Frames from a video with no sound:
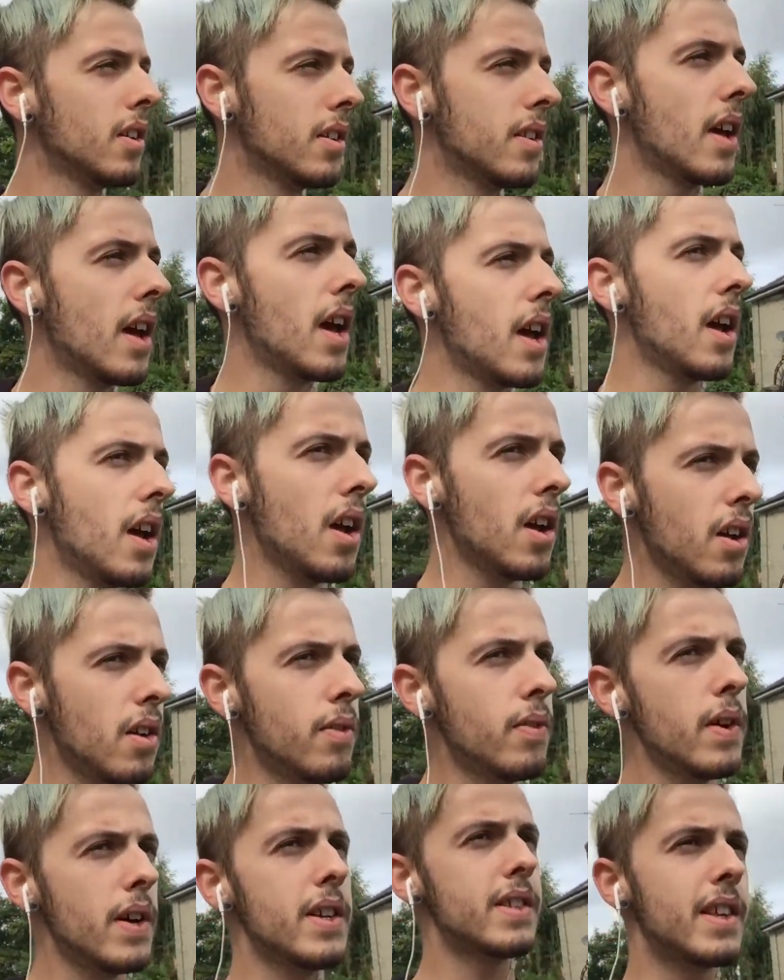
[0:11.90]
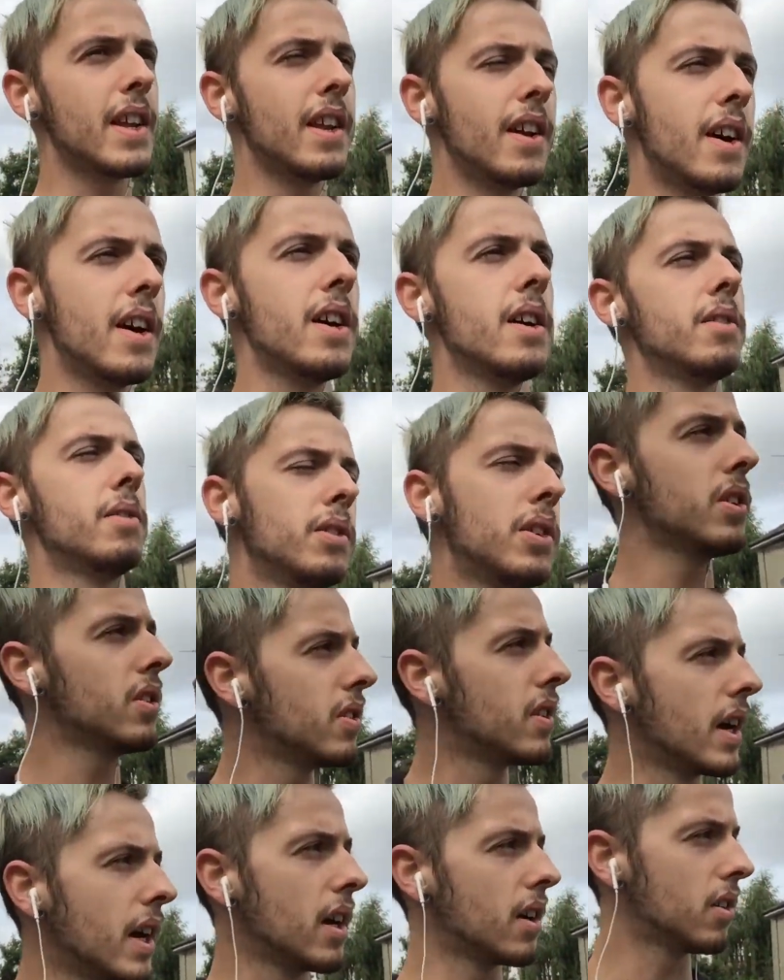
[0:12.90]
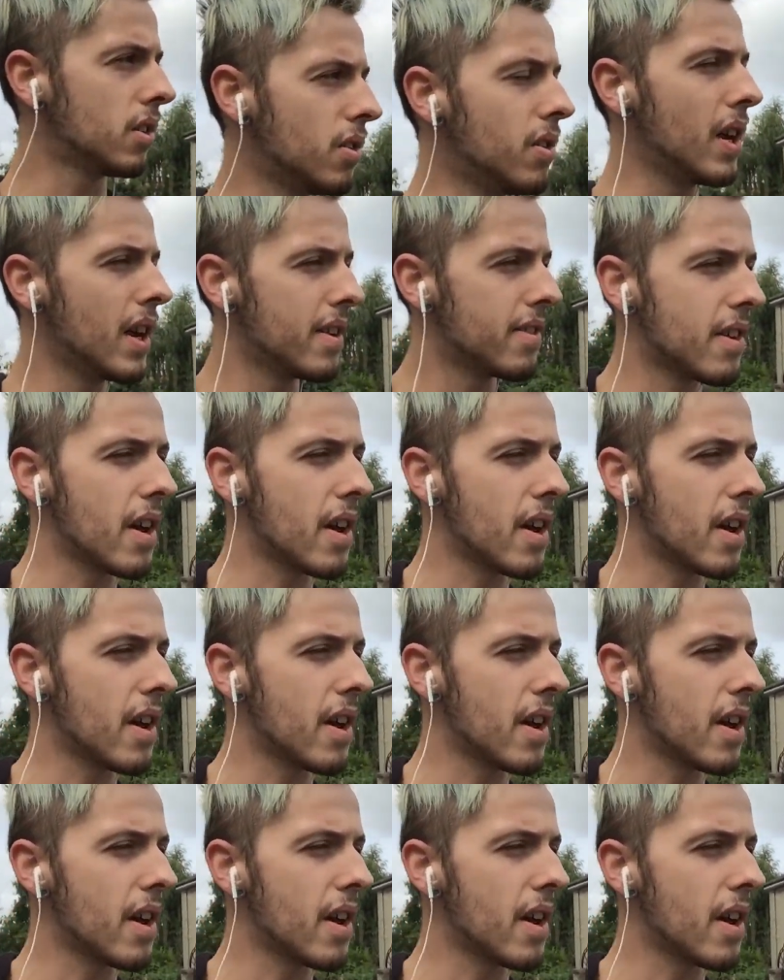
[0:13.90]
So Thursday night, just like 2 days